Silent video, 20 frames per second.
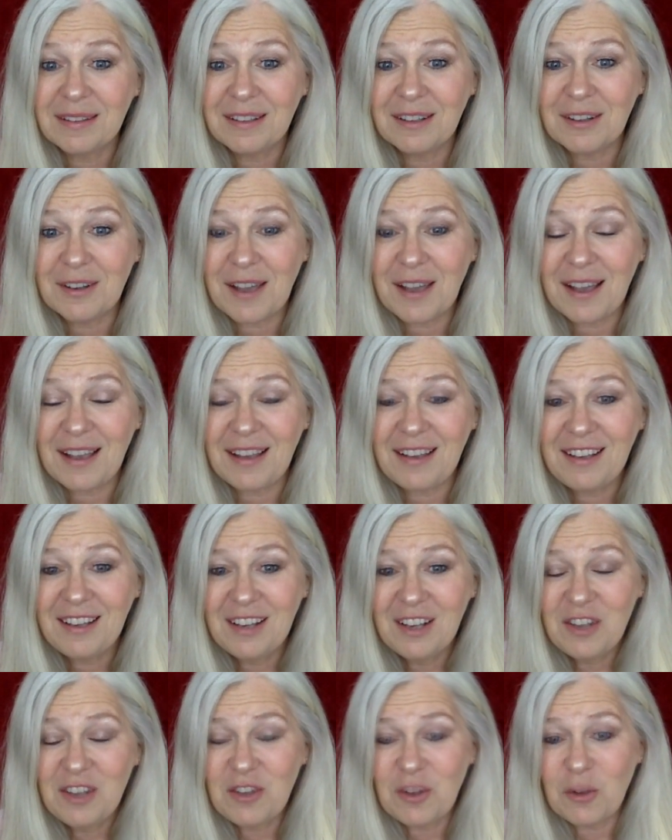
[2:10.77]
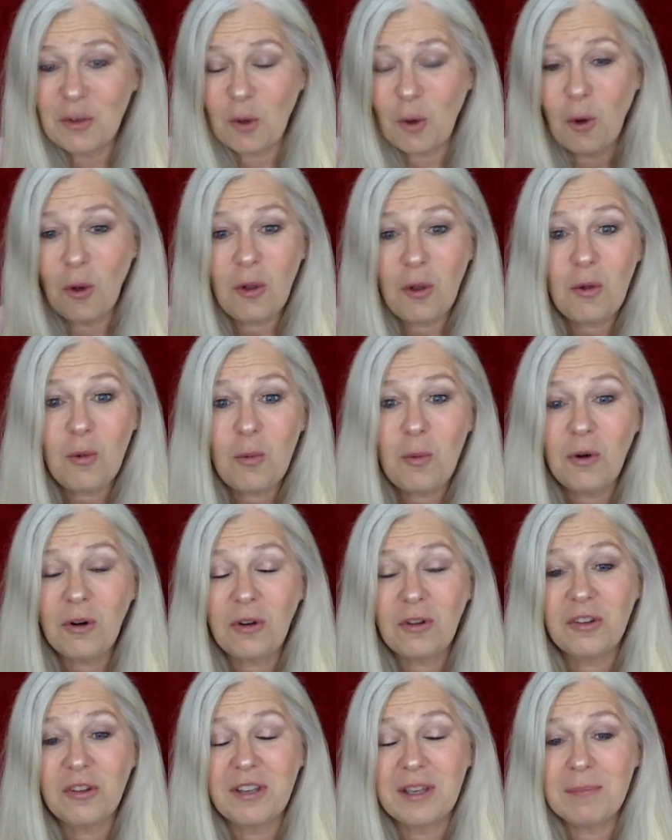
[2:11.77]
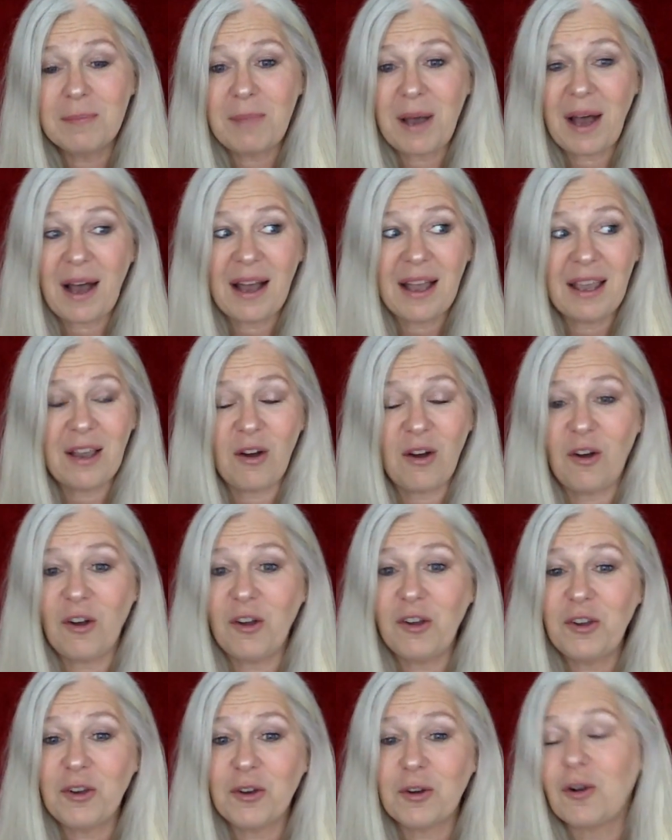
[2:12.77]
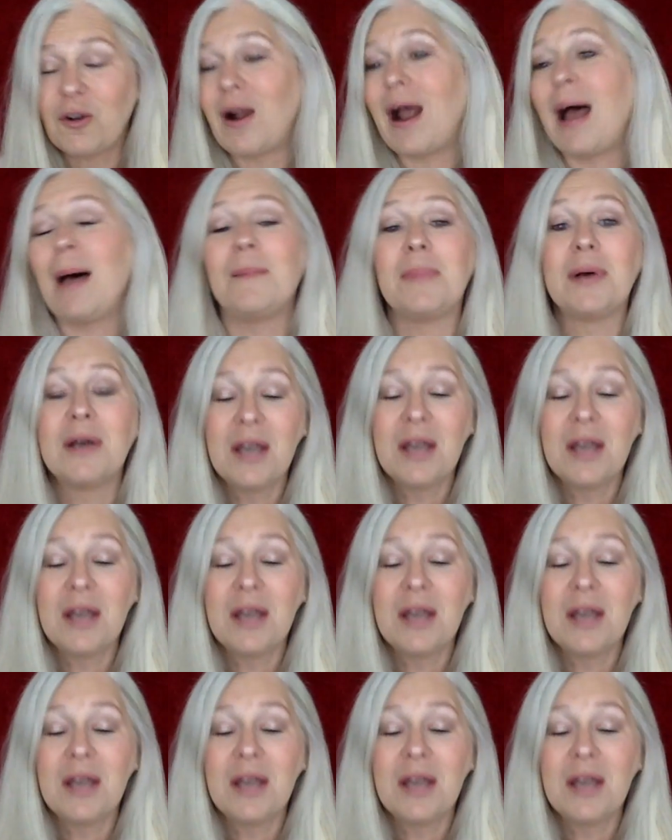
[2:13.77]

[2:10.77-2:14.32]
Okay. So the whole world can buy all your crap,